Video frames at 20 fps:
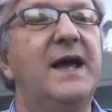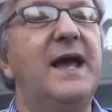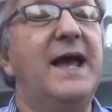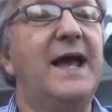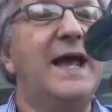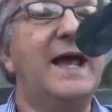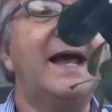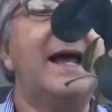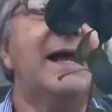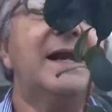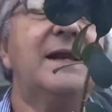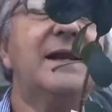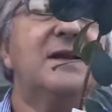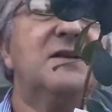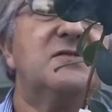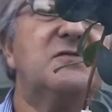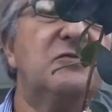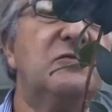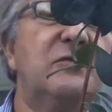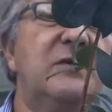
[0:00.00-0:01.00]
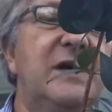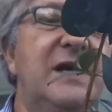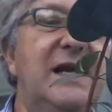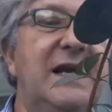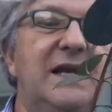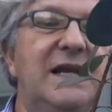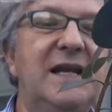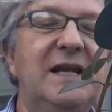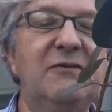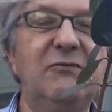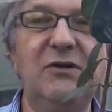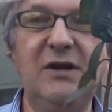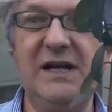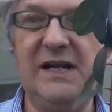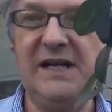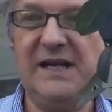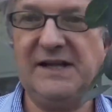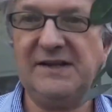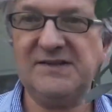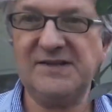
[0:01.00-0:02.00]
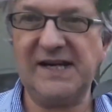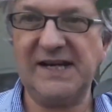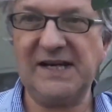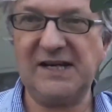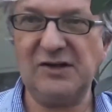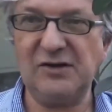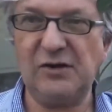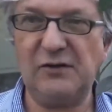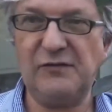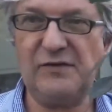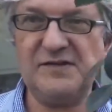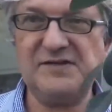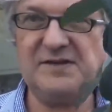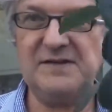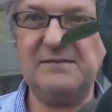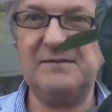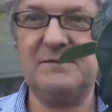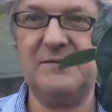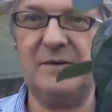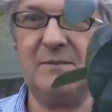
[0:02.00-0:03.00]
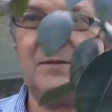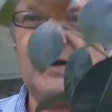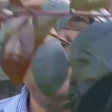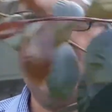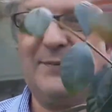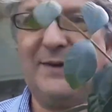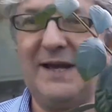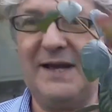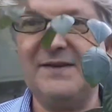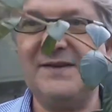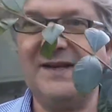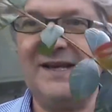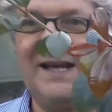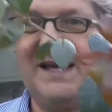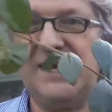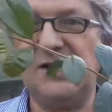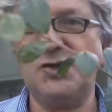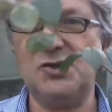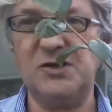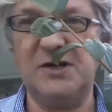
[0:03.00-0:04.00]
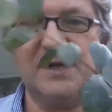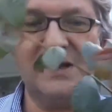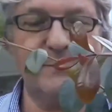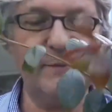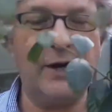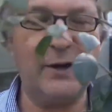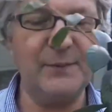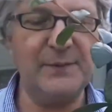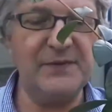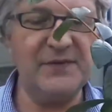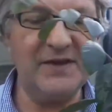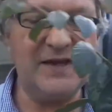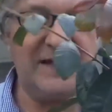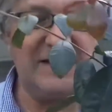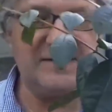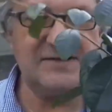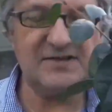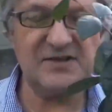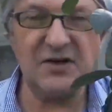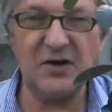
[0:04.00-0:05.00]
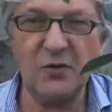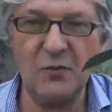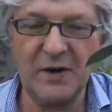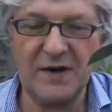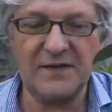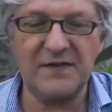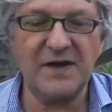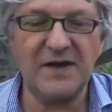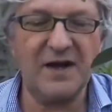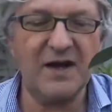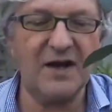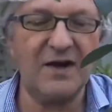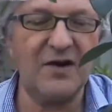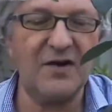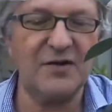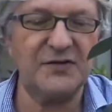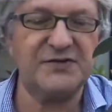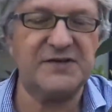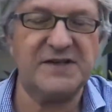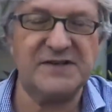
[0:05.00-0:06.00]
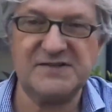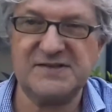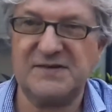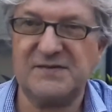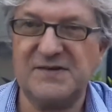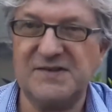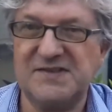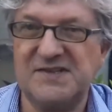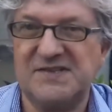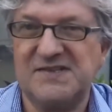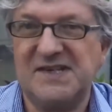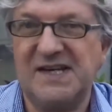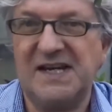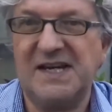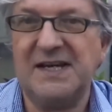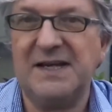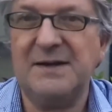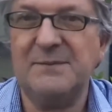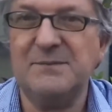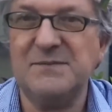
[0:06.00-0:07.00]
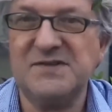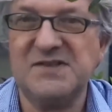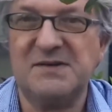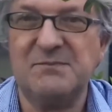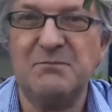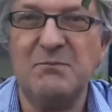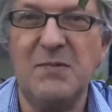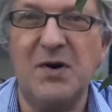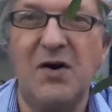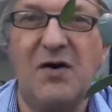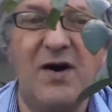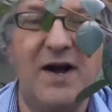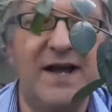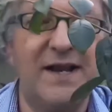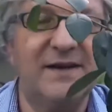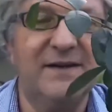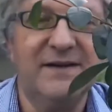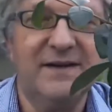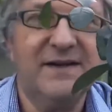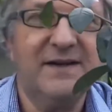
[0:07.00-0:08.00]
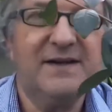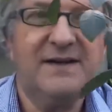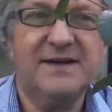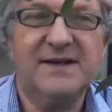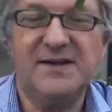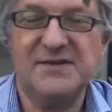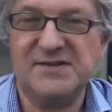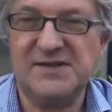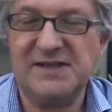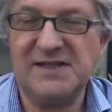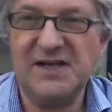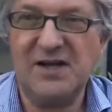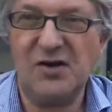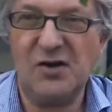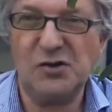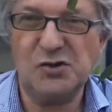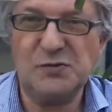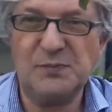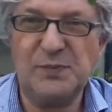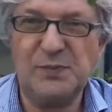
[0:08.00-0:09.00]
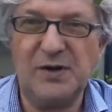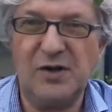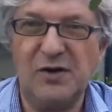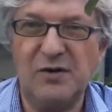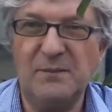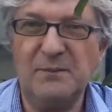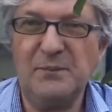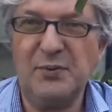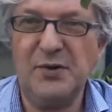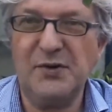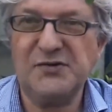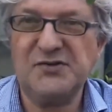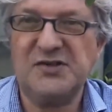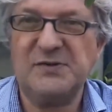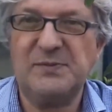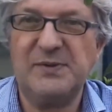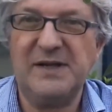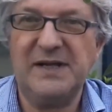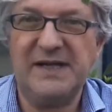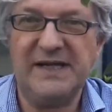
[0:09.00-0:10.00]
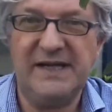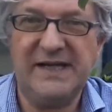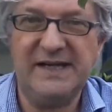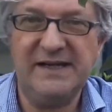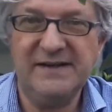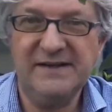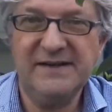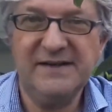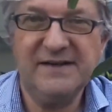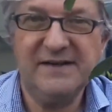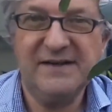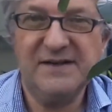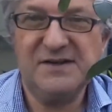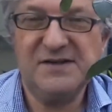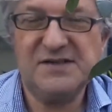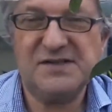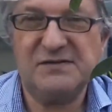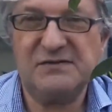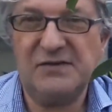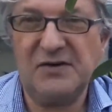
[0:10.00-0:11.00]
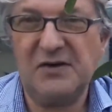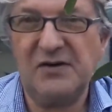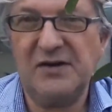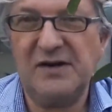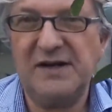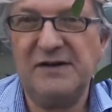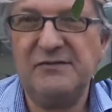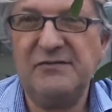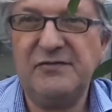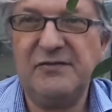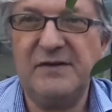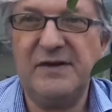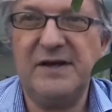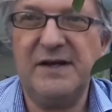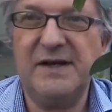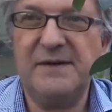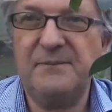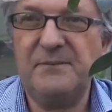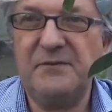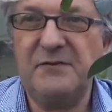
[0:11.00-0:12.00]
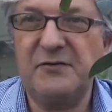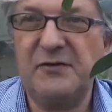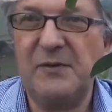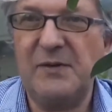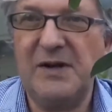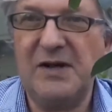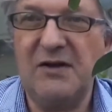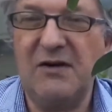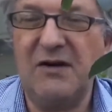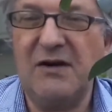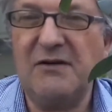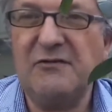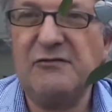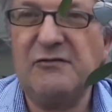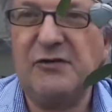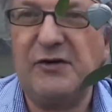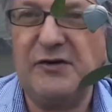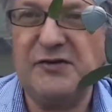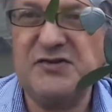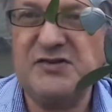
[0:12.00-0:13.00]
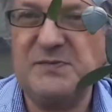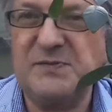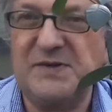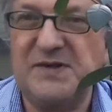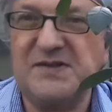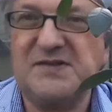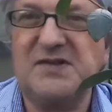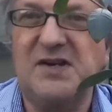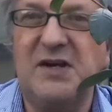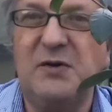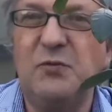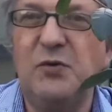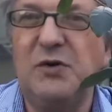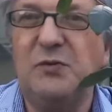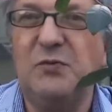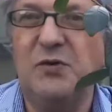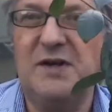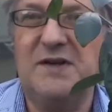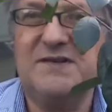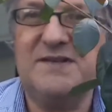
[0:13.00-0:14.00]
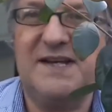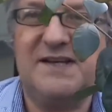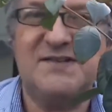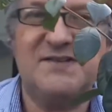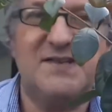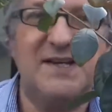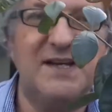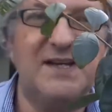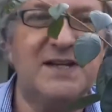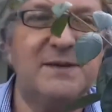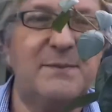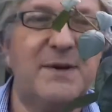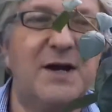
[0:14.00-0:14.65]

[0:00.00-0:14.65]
and it's really really taken off it's in I'm keeping it in the kitchen at the moment these are one of the hardiest of the syzygiums and might as a large plant possibly survive uh, very light frosts, but I certainly wouldn't want to test it at the